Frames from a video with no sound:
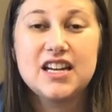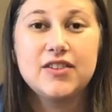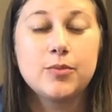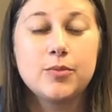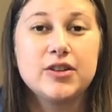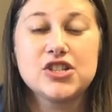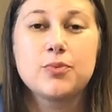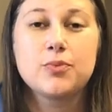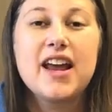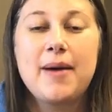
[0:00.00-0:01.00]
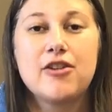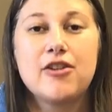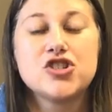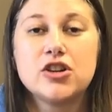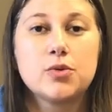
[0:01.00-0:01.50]
evening we just read
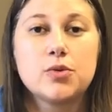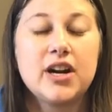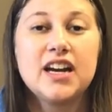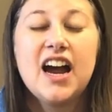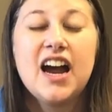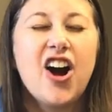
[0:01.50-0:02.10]
about in John 20